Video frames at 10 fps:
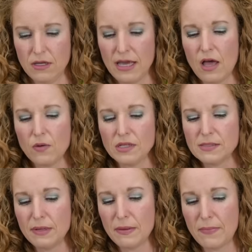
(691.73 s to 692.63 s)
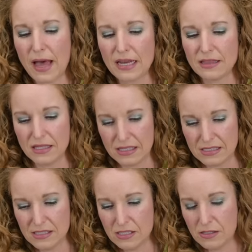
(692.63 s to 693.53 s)
How can somebody be bad at this?
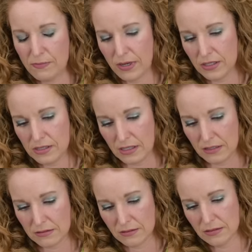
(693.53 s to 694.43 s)
This is embarrassing.